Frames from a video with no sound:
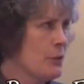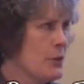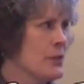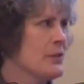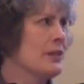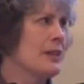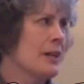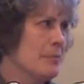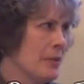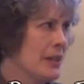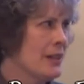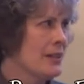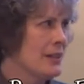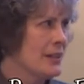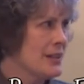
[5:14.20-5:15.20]
person
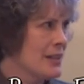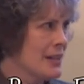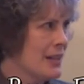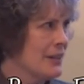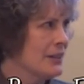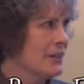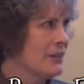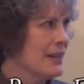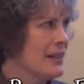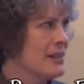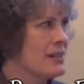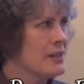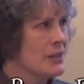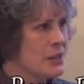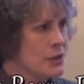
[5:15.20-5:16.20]
coming into the town
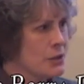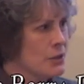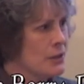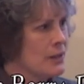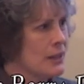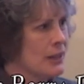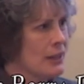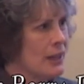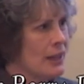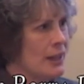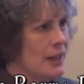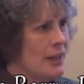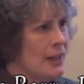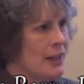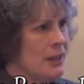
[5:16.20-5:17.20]
as an attorney,
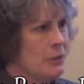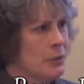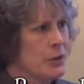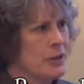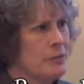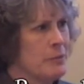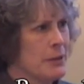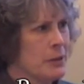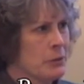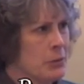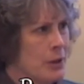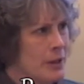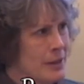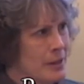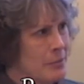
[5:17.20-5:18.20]
he would have been
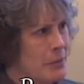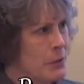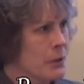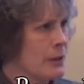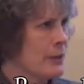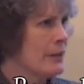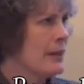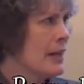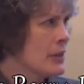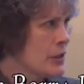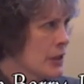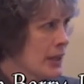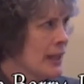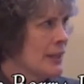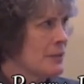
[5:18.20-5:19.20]
one of the more
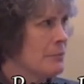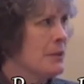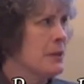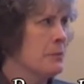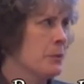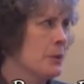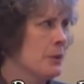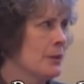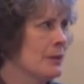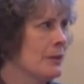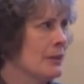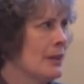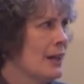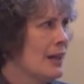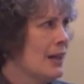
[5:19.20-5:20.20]
educated people,
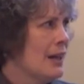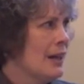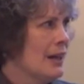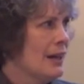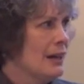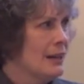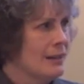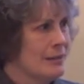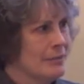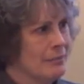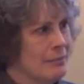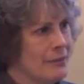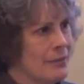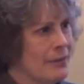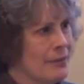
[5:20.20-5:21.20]

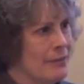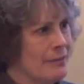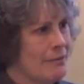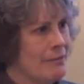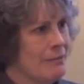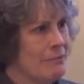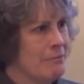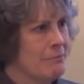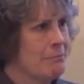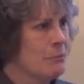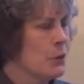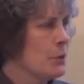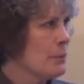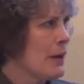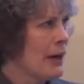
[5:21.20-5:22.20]

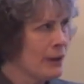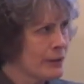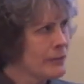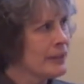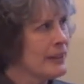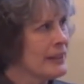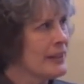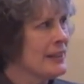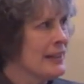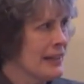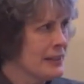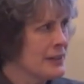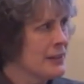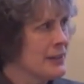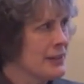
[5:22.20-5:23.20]
more powerfully
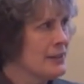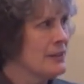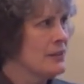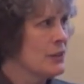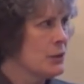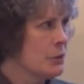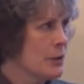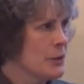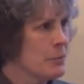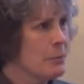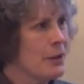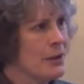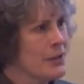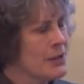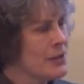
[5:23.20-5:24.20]
connected to other
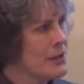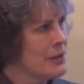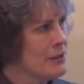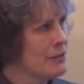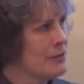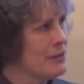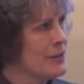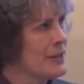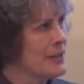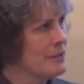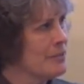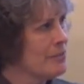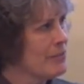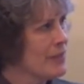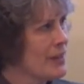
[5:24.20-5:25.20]
parts
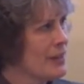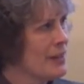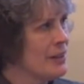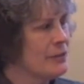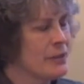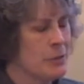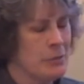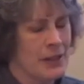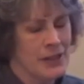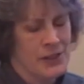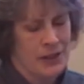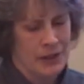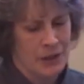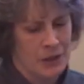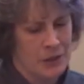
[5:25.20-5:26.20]
of New
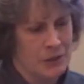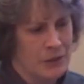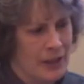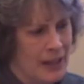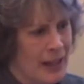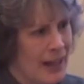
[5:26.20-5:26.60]
Mexico,